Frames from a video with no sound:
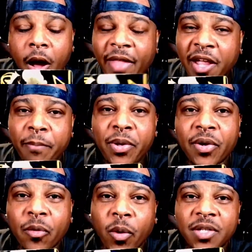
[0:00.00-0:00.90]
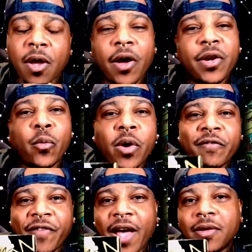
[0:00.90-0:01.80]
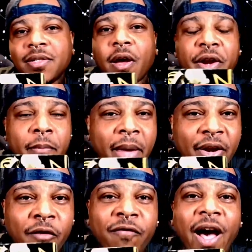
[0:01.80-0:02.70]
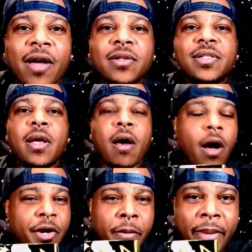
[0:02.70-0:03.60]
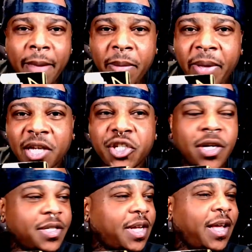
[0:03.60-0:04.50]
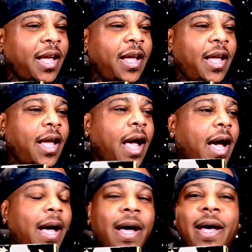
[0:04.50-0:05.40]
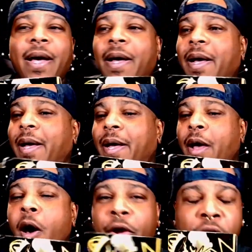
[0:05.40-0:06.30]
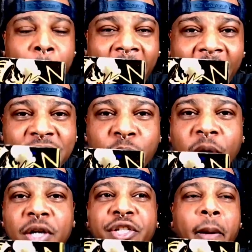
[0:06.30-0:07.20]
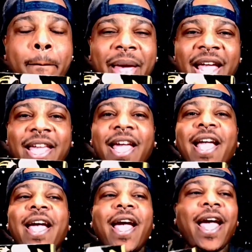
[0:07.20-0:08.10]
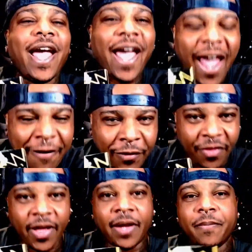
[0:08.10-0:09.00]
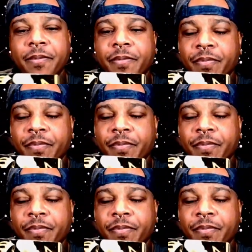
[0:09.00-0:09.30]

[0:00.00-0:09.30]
On that computer was all your work files, all your medical files, all your baby pictures, all your passwords, your banking, everything.